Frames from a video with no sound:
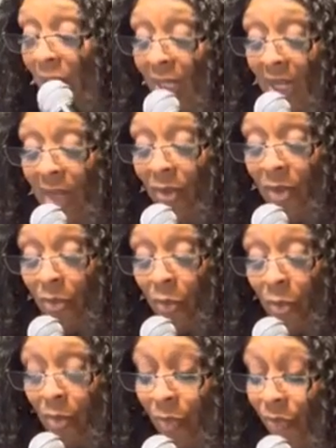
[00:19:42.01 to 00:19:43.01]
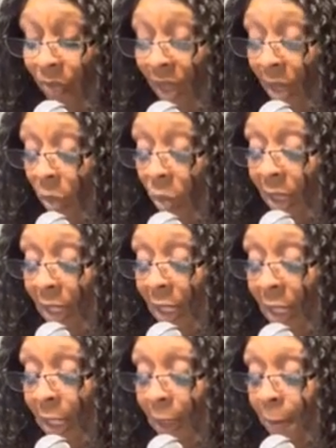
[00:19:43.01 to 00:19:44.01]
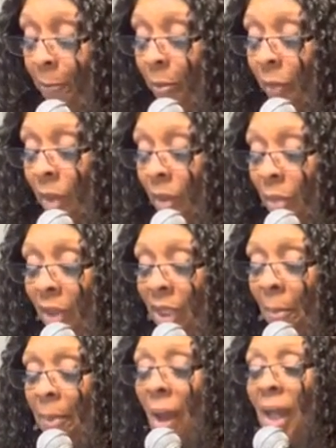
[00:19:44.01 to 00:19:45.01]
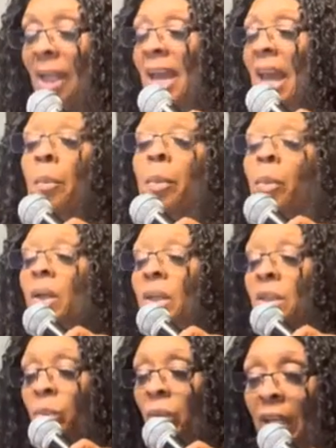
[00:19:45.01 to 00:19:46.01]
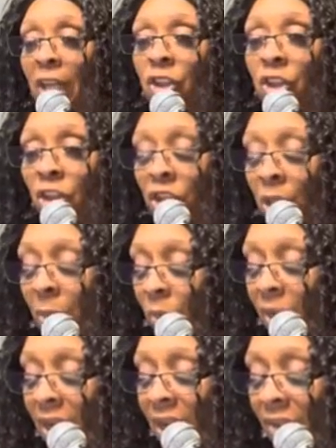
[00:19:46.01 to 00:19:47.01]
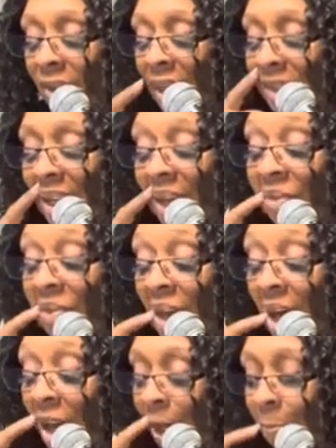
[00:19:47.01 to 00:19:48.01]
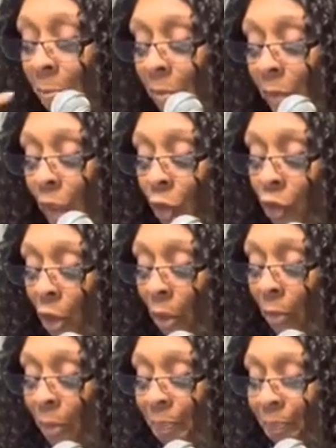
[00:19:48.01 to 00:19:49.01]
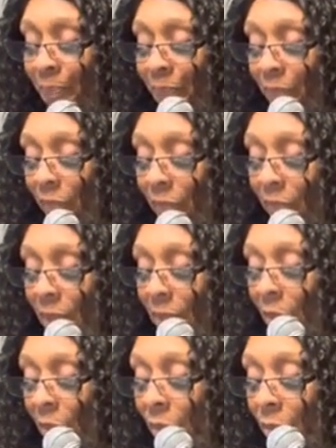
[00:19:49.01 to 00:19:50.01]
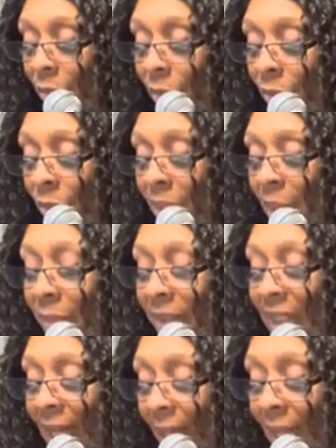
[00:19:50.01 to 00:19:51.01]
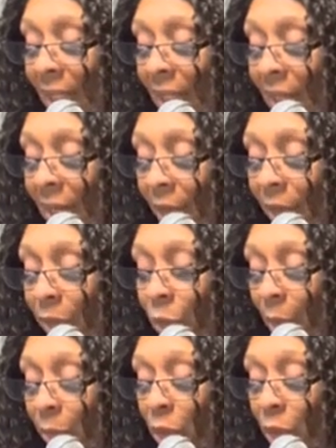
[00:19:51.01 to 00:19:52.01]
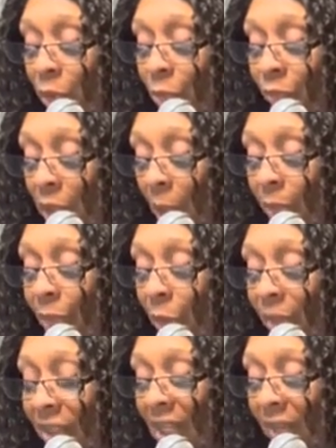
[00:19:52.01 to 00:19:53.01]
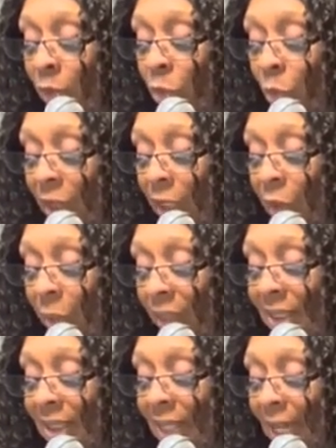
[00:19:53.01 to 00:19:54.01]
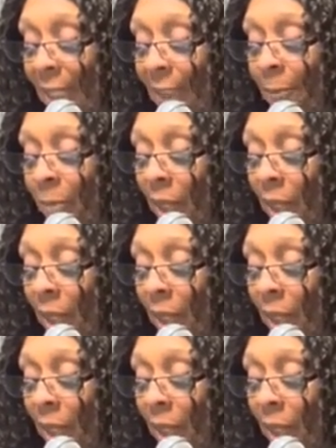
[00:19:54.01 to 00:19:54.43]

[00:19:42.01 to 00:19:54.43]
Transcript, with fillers: can't even think of what it is. But that polyamorous relationship or whatever, that's not of God. So what I'm saying, another scripture, Psalm 37, 23 says,